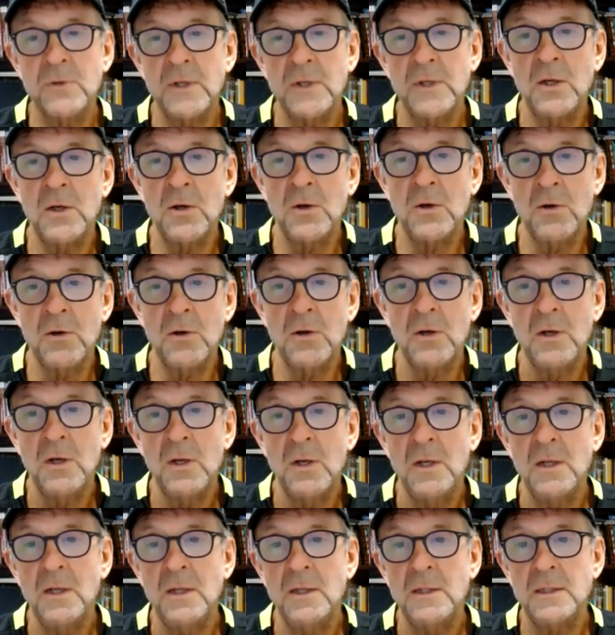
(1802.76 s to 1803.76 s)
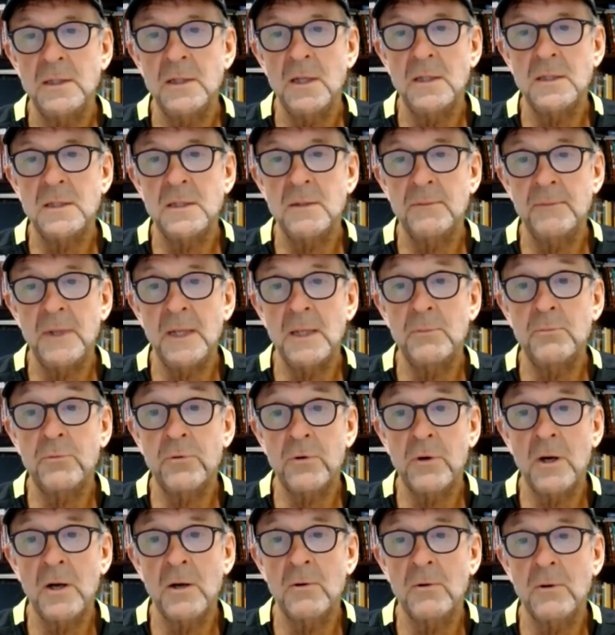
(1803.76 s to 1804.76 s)
here to, to make
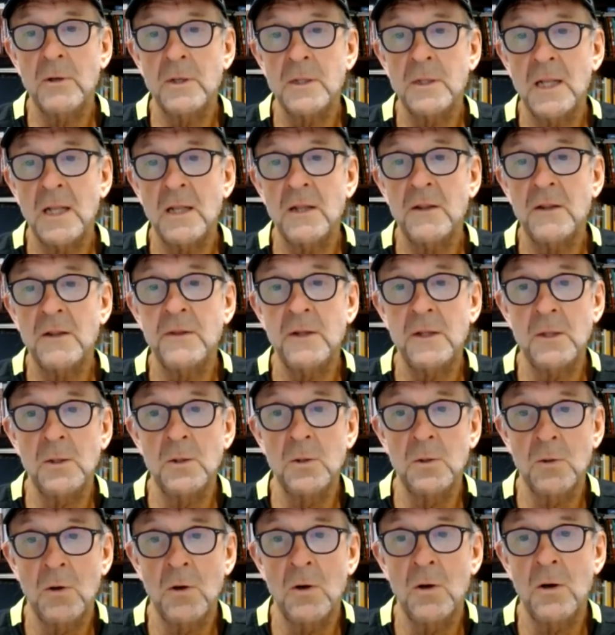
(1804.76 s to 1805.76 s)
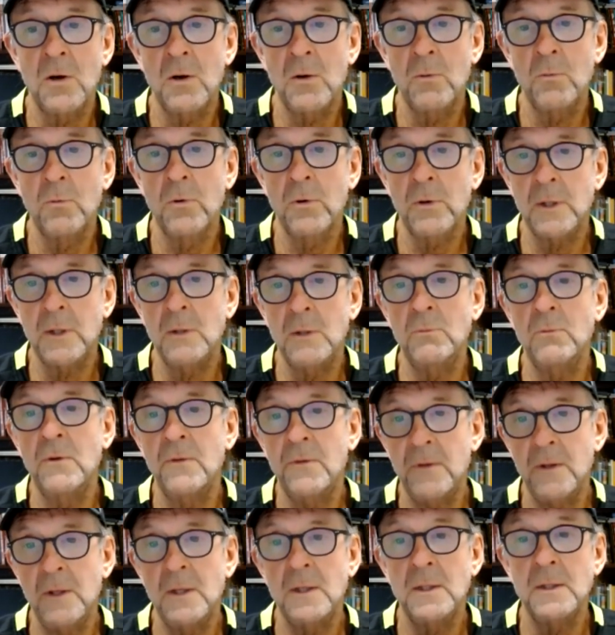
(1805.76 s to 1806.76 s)
progress as things are working
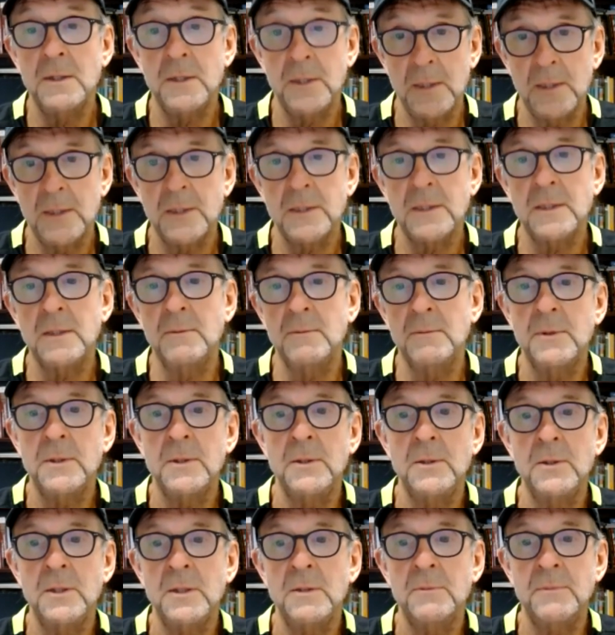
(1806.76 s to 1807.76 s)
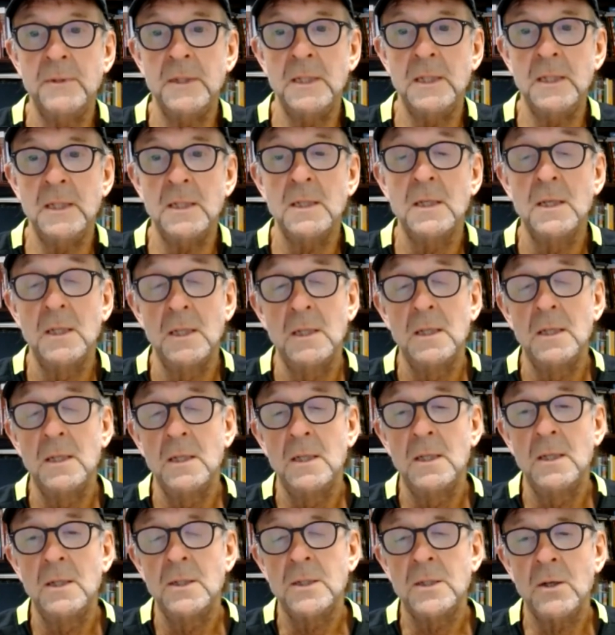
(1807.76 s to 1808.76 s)
within a system, so to speak.
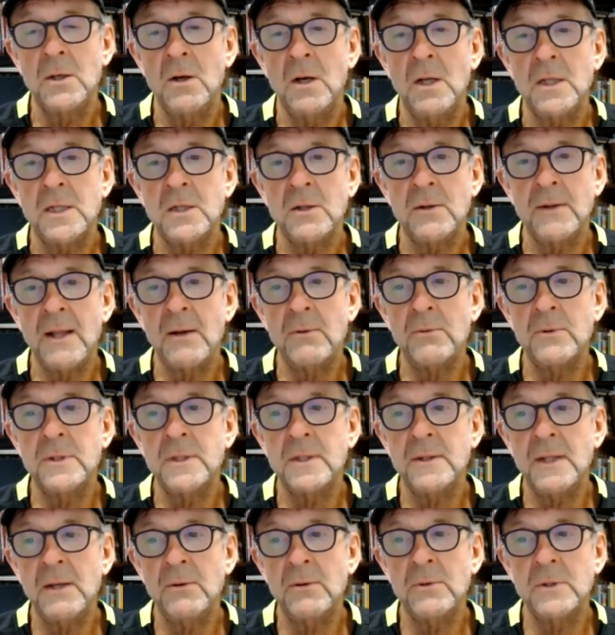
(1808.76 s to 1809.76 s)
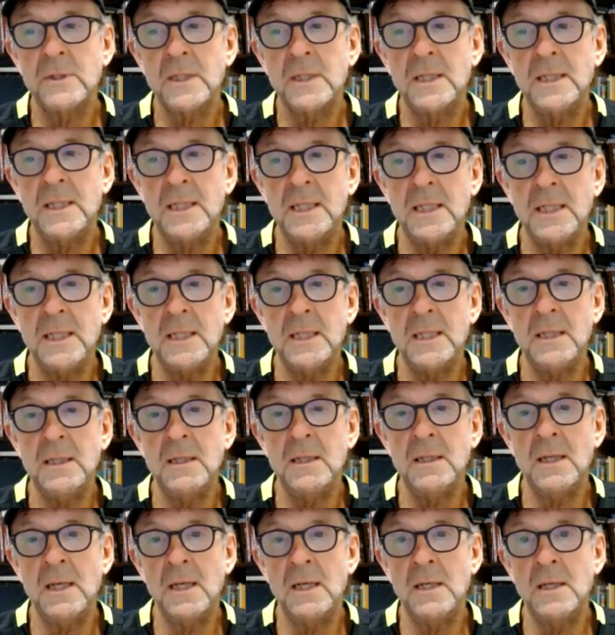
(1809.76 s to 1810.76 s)
So, so that was, that was the key.
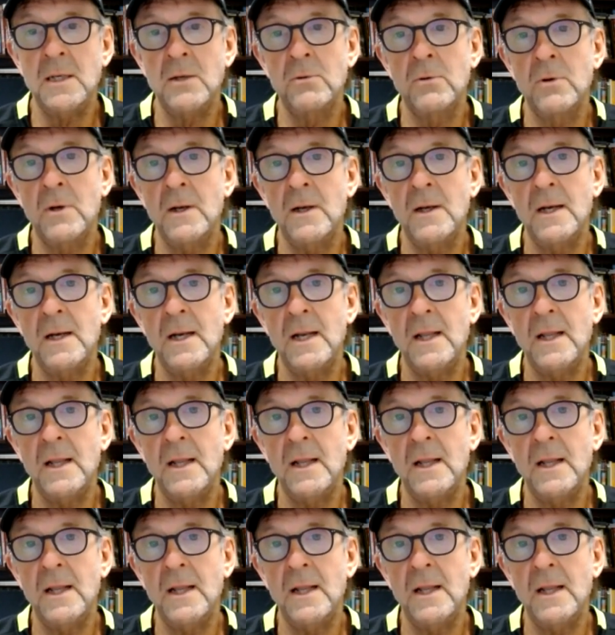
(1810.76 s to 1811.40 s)
It,